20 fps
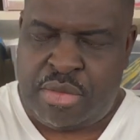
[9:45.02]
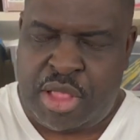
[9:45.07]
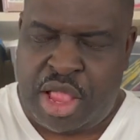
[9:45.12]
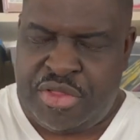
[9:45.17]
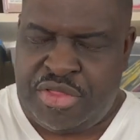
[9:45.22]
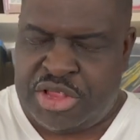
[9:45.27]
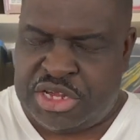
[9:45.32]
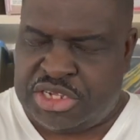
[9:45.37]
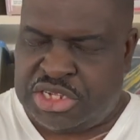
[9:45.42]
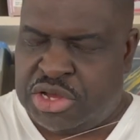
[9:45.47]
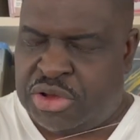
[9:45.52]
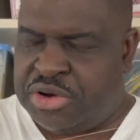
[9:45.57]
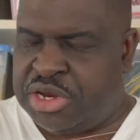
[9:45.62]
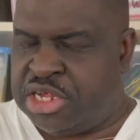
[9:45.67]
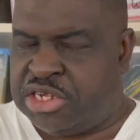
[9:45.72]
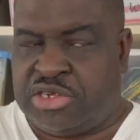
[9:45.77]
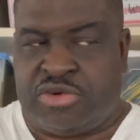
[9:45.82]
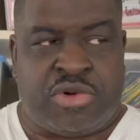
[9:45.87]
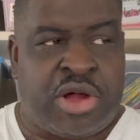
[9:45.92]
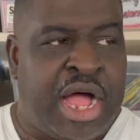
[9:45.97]
the
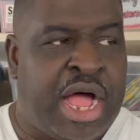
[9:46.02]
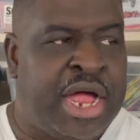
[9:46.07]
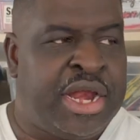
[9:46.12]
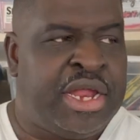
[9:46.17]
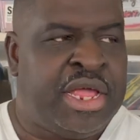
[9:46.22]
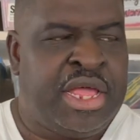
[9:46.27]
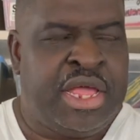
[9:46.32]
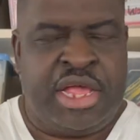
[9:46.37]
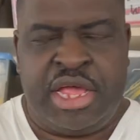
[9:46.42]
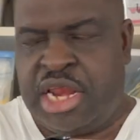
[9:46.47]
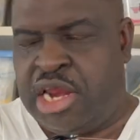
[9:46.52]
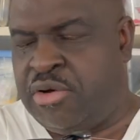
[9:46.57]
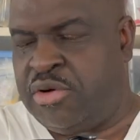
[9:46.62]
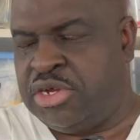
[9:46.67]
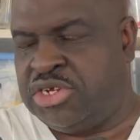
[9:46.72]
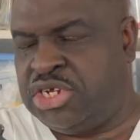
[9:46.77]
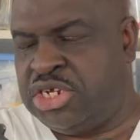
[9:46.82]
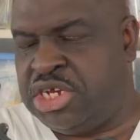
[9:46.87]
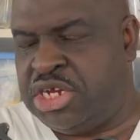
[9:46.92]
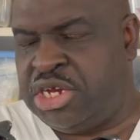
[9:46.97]
Zodius rod, and I
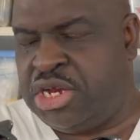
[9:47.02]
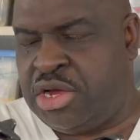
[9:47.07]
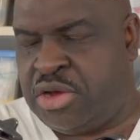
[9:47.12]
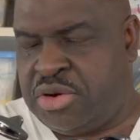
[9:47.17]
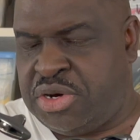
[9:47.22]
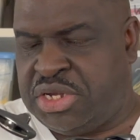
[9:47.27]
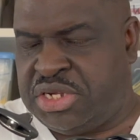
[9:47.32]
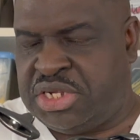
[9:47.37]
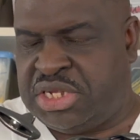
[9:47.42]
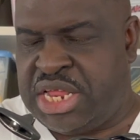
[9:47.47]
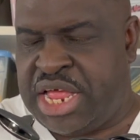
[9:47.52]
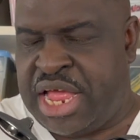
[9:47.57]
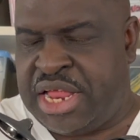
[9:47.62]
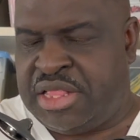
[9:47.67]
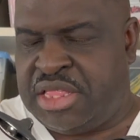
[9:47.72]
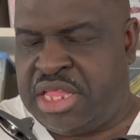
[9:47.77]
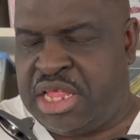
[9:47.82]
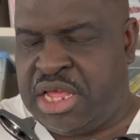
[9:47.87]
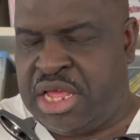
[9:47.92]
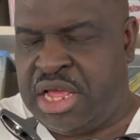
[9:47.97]
want you to notice
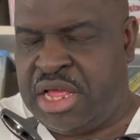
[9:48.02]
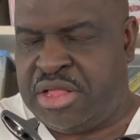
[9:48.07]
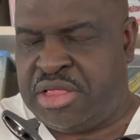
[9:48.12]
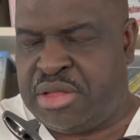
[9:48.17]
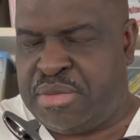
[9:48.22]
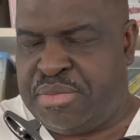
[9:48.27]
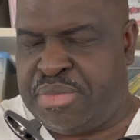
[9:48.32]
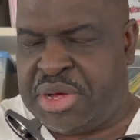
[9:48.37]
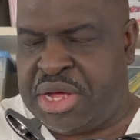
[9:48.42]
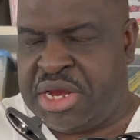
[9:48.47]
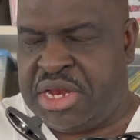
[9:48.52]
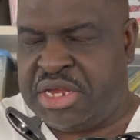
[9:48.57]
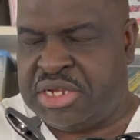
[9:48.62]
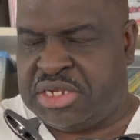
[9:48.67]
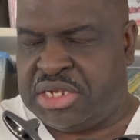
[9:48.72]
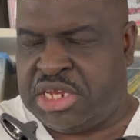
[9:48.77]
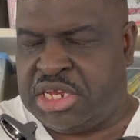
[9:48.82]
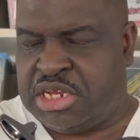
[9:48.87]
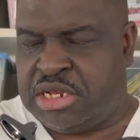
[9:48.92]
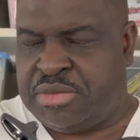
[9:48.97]
that the butt is
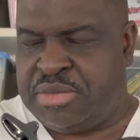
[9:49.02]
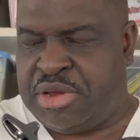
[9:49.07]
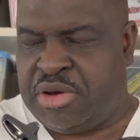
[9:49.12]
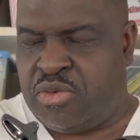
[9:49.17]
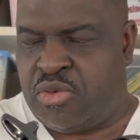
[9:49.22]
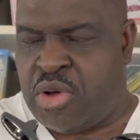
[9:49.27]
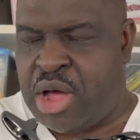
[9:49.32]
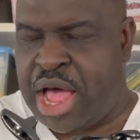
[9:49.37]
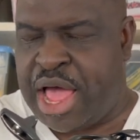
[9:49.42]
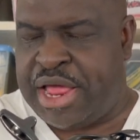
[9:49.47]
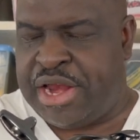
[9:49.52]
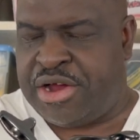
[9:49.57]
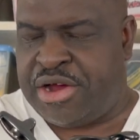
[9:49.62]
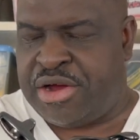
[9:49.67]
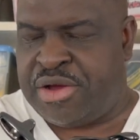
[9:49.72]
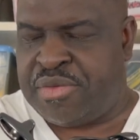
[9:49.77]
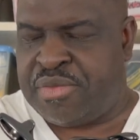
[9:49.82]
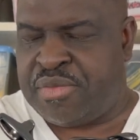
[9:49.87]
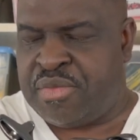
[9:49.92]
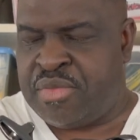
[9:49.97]
a little bit
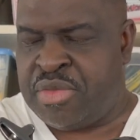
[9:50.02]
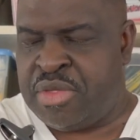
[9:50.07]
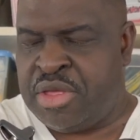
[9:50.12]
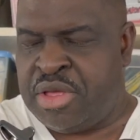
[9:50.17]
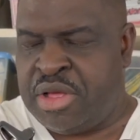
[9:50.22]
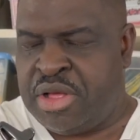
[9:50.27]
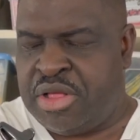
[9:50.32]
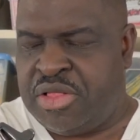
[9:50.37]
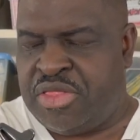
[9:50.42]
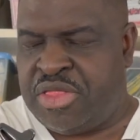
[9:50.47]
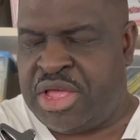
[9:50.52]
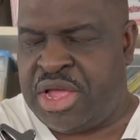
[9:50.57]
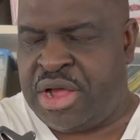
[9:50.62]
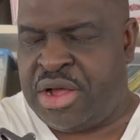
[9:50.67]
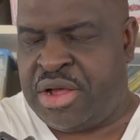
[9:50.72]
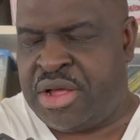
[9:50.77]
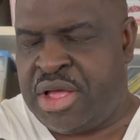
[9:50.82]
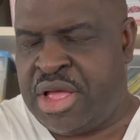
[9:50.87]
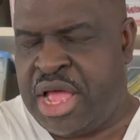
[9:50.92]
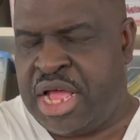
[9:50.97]
wider
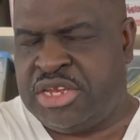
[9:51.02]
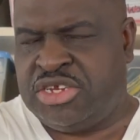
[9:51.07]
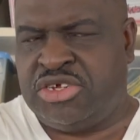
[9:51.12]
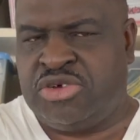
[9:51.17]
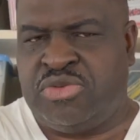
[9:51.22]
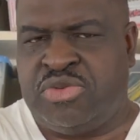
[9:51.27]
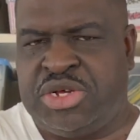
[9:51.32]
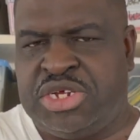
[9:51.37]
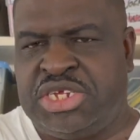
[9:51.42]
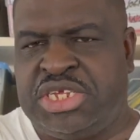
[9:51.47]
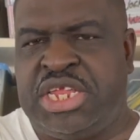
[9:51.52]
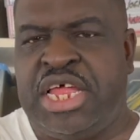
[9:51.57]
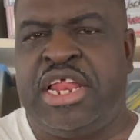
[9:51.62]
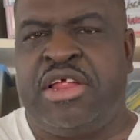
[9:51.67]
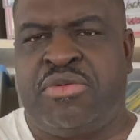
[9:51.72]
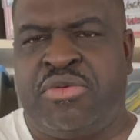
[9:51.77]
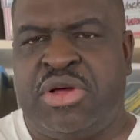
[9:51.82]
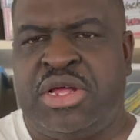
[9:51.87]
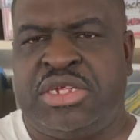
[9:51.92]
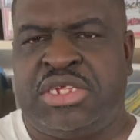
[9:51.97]
there. I do wish that it
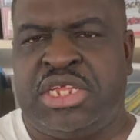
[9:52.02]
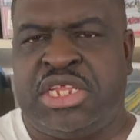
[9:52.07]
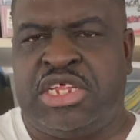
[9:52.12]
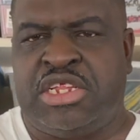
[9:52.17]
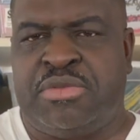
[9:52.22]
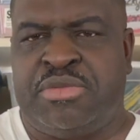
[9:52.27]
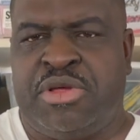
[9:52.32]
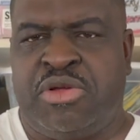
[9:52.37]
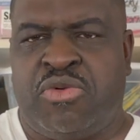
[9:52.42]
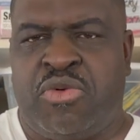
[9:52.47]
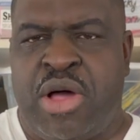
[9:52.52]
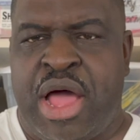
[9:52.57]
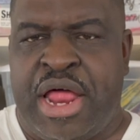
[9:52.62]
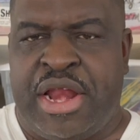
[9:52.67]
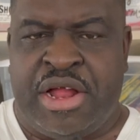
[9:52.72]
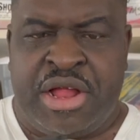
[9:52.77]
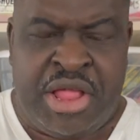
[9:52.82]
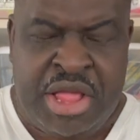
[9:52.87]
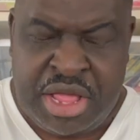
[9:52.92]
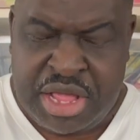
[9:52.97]
was a little bit
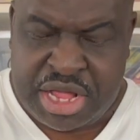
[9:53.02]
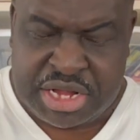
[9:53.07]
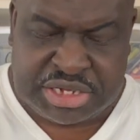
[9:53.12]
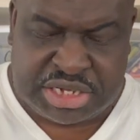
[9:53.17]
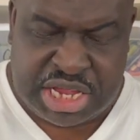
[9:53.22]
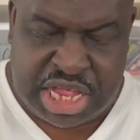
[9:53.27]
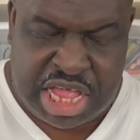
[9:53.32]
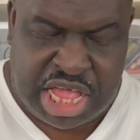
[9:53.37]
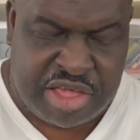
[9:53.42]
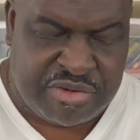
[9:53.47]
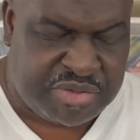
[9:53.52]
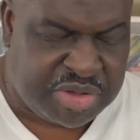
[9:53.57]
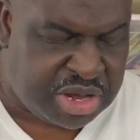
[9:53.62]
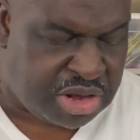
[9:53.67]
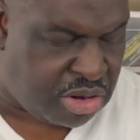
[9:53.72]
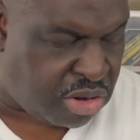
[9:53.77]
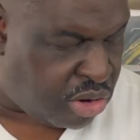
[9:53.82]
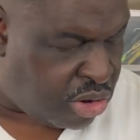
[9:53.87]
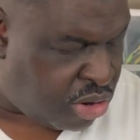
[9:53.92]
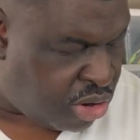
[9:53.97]
wider, because even
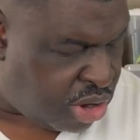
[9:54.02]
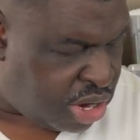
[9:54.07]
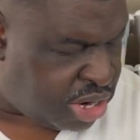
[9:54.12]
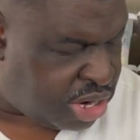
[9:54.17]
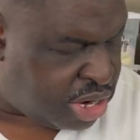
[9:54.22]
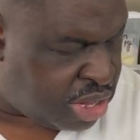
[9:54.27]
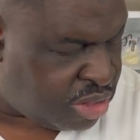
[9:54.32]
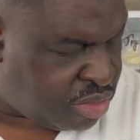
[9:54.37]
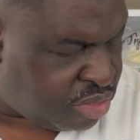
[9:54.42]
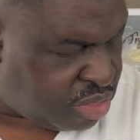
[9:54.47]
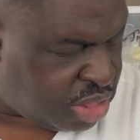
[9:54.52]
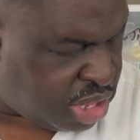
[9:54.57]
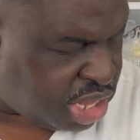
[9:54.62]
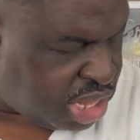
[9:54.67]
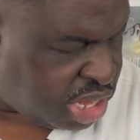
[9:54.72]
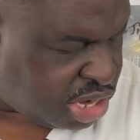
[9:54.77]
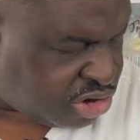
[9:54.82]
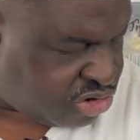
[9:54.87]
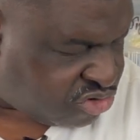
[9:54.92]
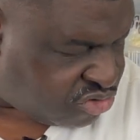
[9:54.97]
on the
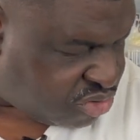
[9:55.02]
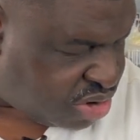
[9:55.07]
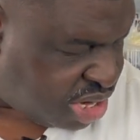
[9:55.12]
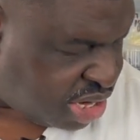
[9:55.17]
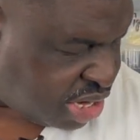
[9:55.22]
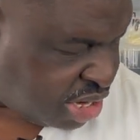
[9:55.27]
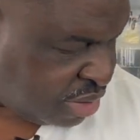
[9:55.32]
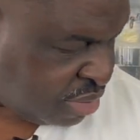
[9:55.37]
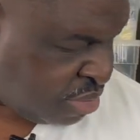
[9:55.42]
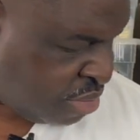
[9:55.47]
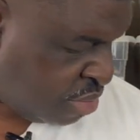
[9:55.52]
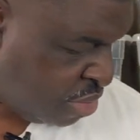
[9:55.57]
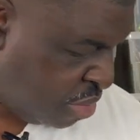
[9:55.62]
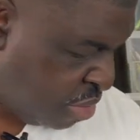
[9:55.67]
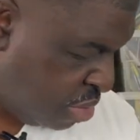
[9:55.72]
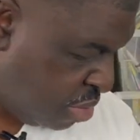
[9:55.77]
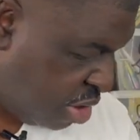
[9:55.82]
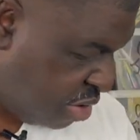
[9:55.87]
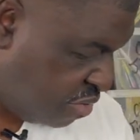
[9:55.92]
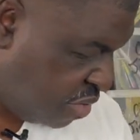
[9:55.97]
Adrena,
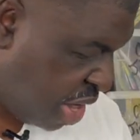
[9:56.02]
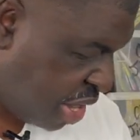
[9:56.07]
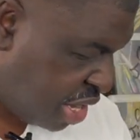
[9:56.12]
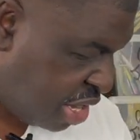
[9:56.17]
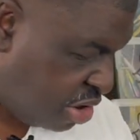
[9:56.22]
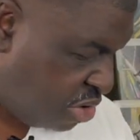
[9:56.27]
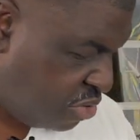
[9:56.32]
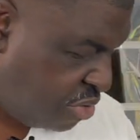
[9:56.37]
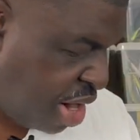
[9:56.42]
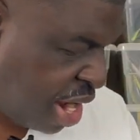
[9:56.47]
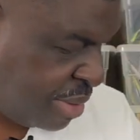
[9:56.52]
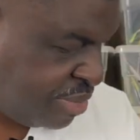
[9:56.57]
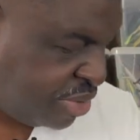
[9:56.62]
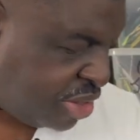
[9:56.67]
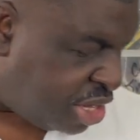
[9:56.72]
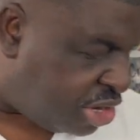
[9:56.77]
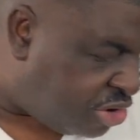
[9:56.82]
if I could grab the